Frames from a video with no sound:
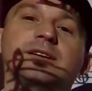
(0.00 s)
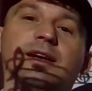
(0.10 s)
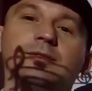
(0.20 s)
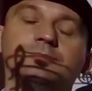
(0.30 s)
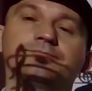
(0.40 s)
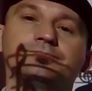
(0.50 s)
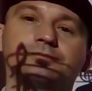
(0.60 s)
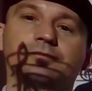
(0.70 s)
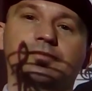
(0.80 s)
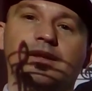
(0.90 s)
yet.
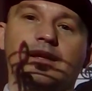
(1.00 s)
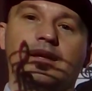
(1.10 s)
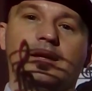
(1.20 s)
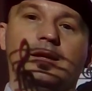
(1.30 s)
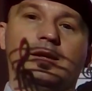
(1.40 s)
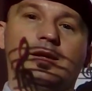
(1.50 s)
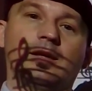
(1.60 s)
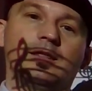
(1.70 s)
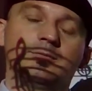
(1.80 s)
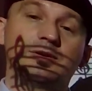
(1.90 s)

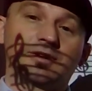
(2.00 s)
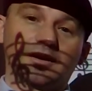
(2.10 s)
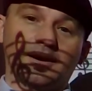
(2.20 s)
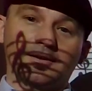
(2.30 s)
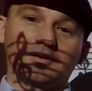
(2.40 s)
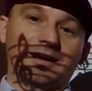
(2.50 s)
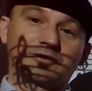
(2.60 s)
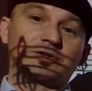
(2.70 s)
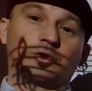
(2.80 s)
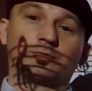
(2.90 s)
And the music gods
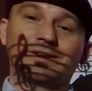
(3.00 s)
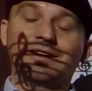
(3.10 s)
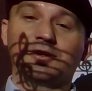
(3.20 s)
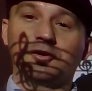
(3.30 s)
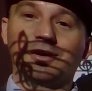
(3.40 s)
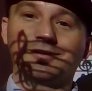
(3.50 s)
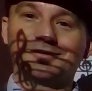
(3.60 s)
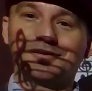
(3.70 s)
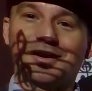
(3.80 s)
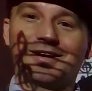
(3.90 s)
actually told me to do it,
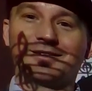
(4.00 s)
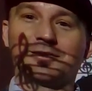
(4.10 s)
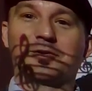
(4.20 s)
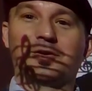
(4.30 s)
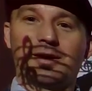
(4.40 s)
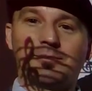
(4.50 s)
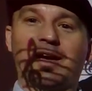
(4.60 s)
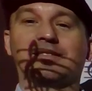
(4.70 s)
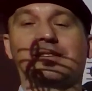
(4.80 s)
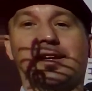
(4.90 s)
right? So I'm
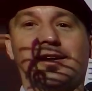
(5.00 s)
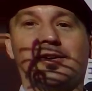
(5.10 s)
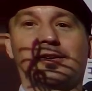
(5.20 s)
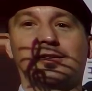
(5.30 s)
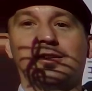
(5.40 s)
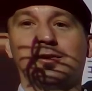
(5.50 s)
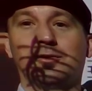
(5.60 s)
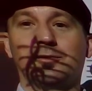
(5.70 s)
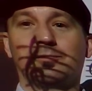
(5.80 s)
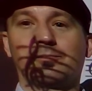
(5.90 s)
passing that along to
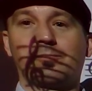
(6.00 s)
you.